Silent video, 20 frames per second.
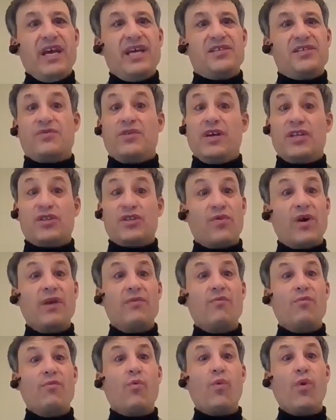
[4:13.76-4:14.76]
It's
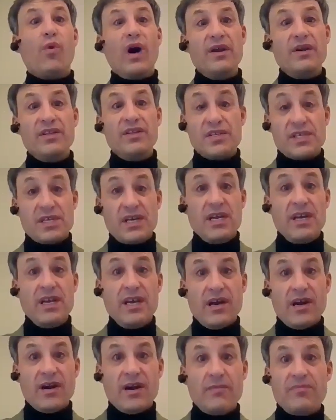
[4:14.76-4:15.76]
run once a
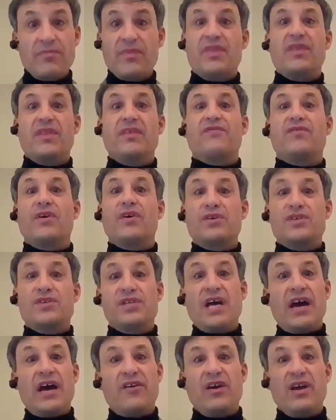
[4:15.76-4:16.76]
year, the first
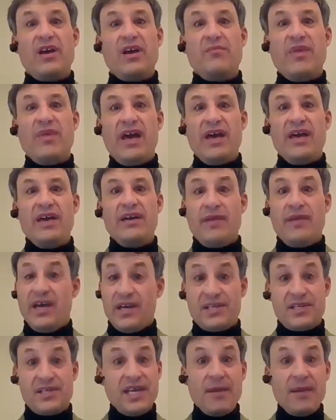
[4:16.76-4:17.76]
Saturday in May,
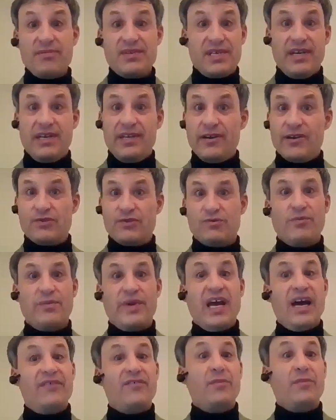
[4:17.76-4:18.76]
except in years when
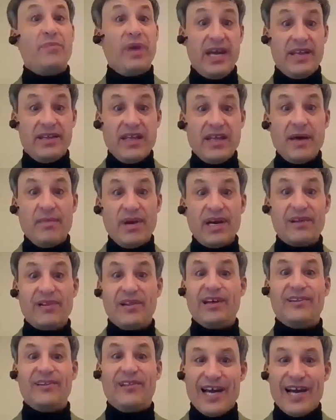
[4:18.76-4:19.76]
we have a pandemic,
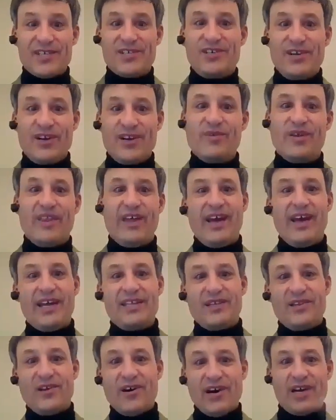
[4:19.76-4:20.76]
like last year where they had
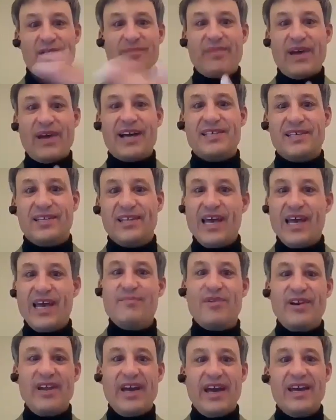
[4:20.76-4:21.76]
to knock it back to
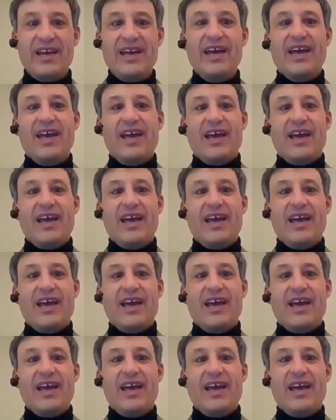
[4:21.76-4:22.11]
Labor Day.